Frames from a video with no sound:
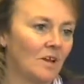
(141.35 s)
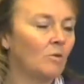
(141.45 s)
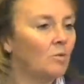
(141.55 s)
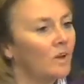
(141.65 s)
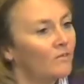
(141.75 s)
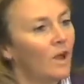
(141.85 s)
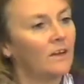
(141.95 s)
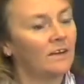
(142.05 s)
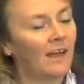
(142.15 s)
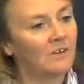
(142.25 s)
And what we're
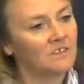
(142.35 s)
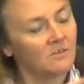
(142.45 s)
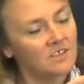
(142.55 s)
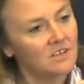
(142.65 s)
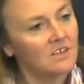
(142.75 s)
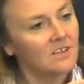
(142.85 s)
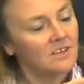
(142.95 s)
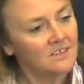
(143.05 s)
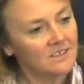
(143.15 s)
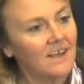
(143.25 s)
finding now is that there is
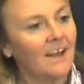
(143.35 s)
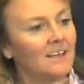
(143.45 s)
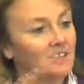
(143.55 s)
DNA